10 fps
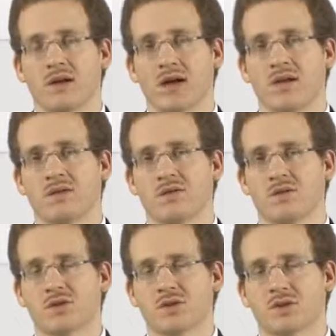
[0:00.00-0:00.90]
And you
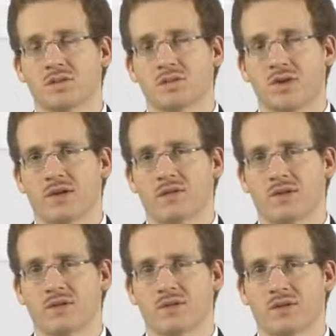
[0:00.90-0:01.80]
should try to
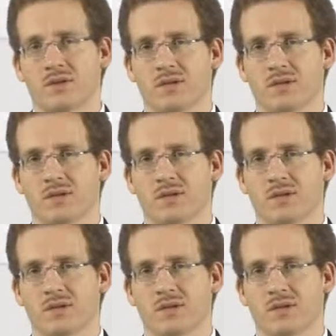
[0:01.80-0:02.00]
make sure that